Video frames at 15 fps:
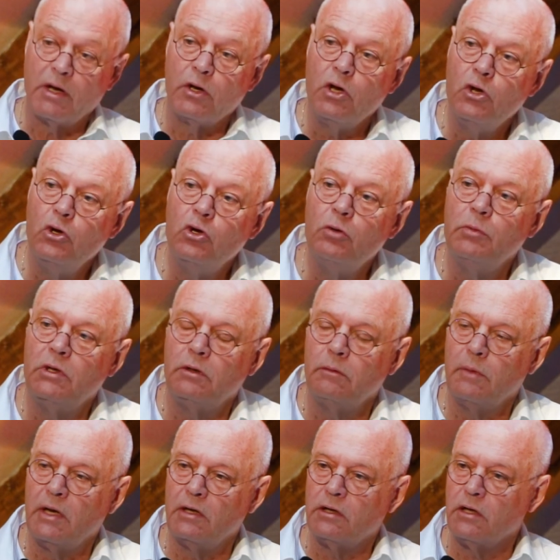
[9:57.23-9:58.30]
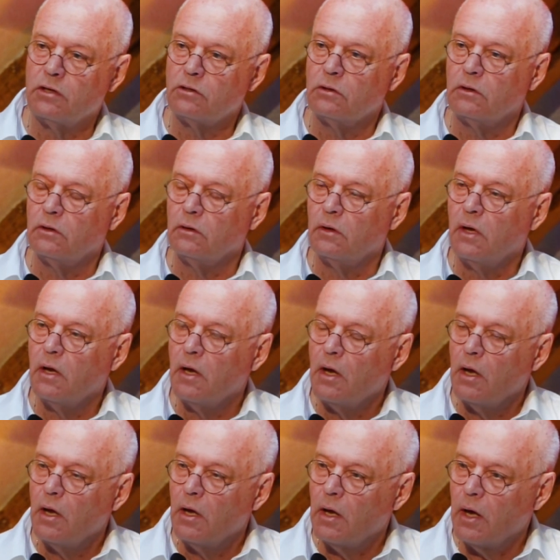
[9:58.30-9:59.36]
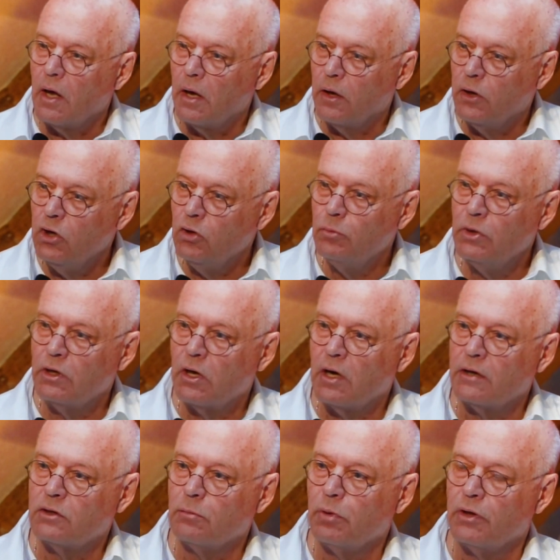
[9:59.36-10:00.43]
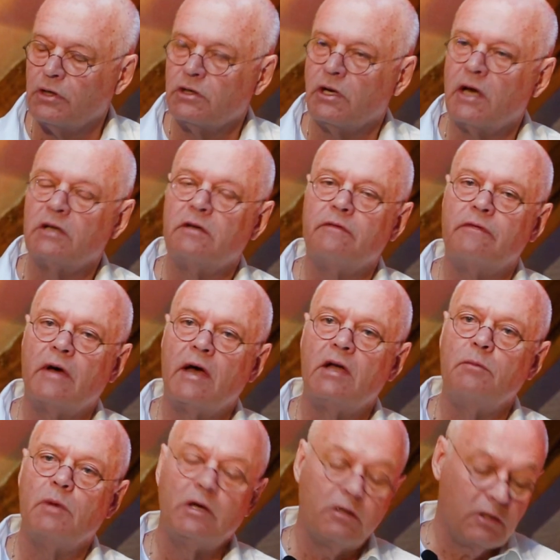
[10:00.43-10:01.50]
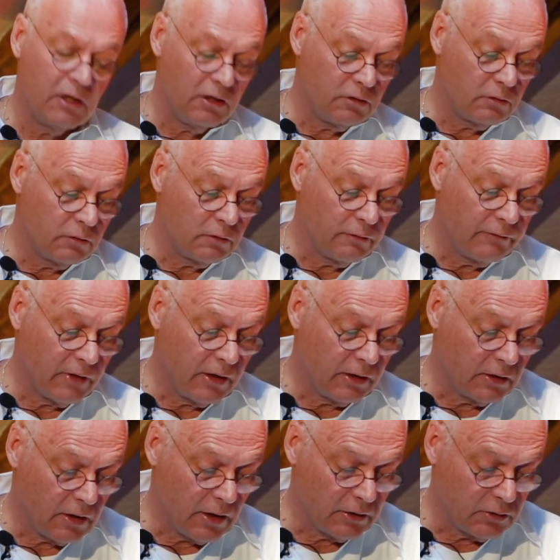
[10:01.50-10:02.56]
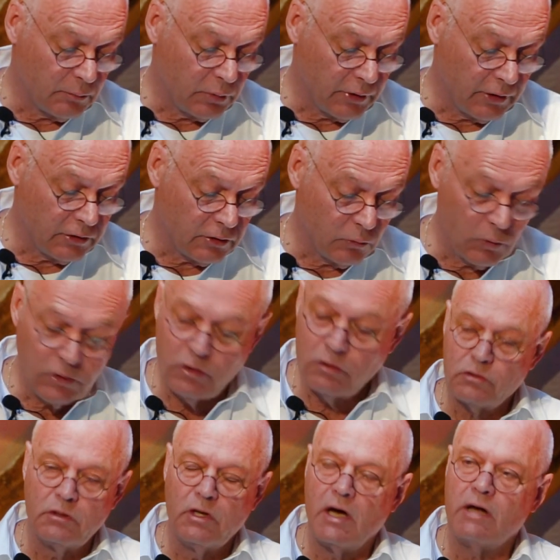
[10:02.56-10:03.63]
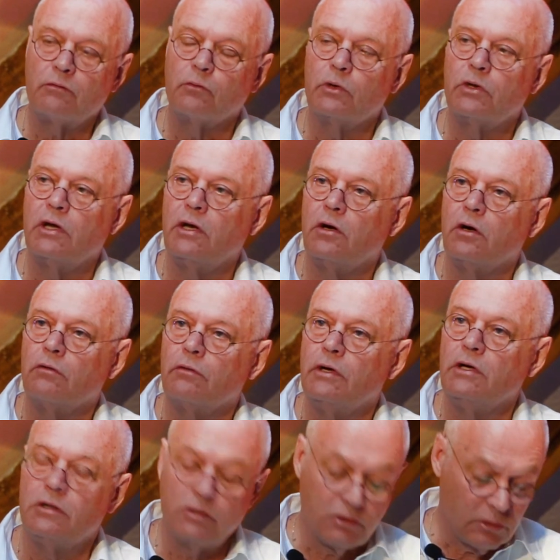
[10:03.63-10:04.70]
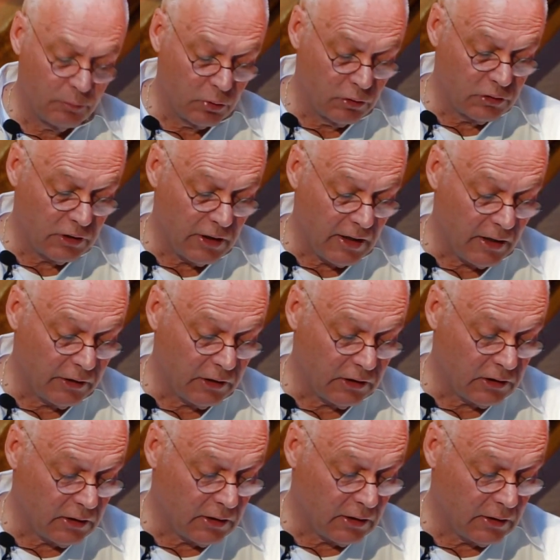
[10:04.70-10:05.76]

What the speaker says: human meditation, human contemplation, not divine meditation or divine contemplation, which not within our reach as a personality today.